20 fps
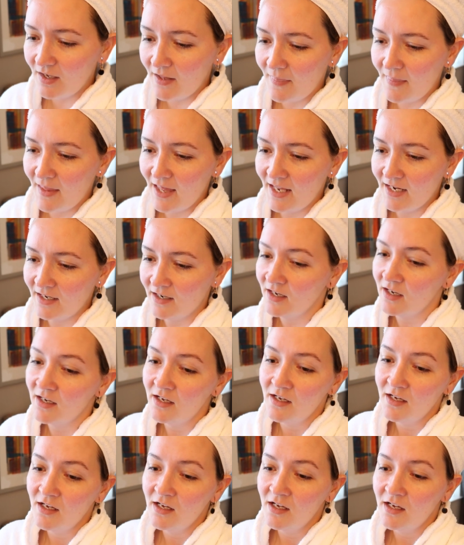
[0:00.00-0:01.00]
and then
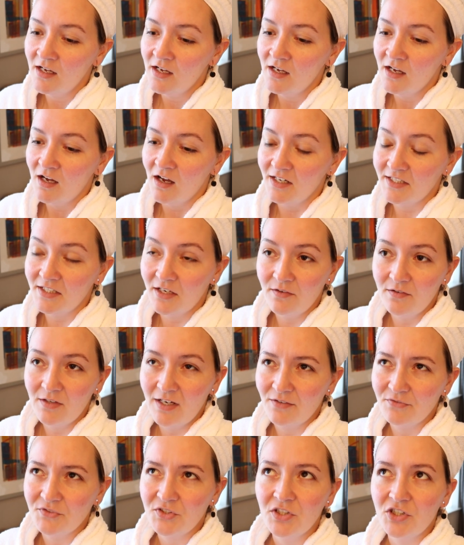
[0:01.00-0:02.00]
I don't
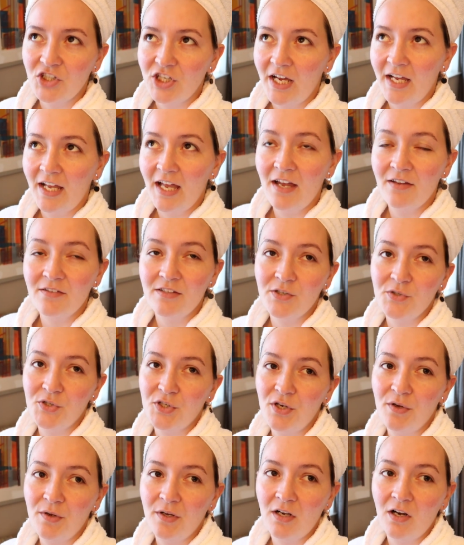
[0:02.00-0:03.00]
have to check out till
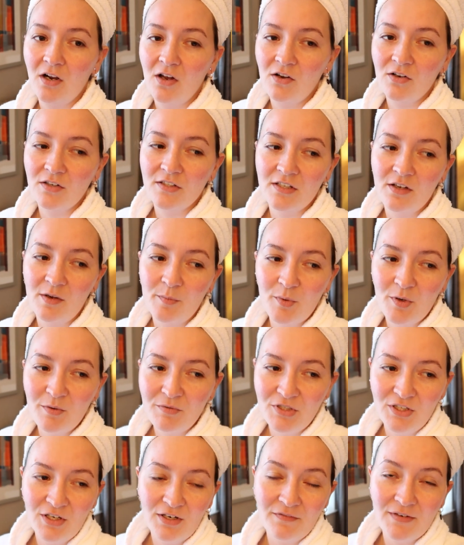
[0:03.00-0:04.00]
2 o'clock, so I'm
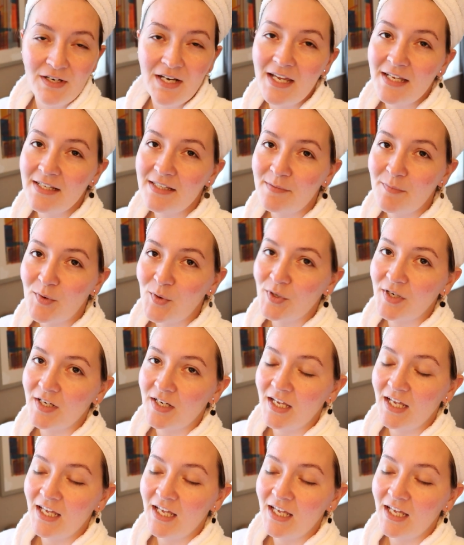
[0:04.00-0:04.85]
probably just gonna have a lazy morning